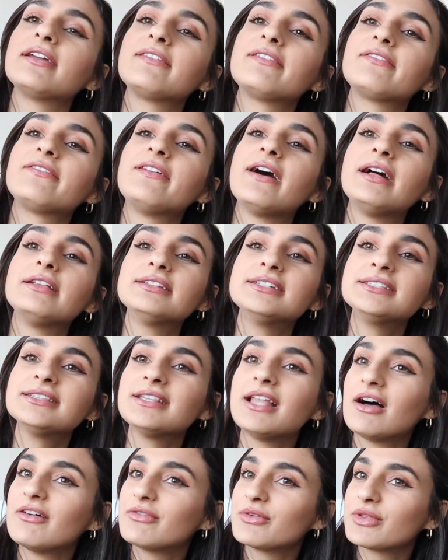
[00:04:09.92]
fell in
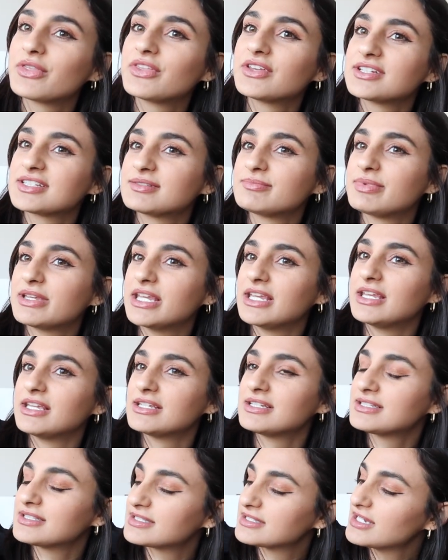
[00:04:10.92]
love with this
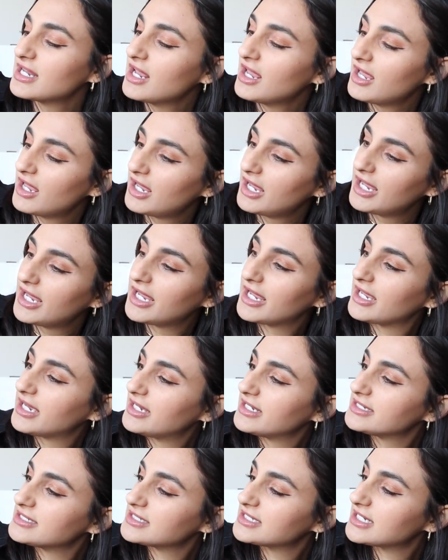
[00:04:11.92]
piece,
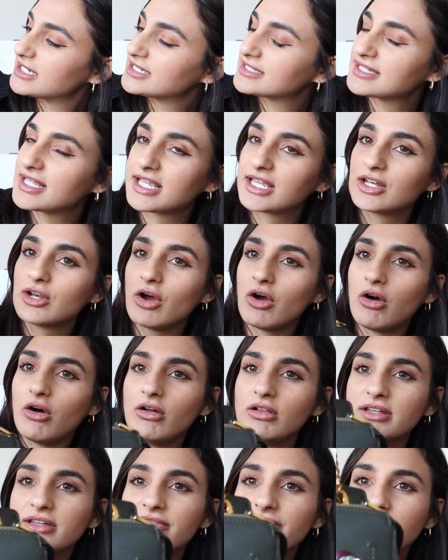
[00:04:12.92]
and it's like an
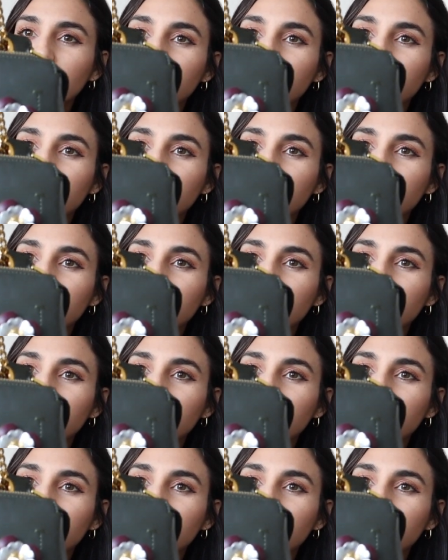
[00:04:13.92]
olive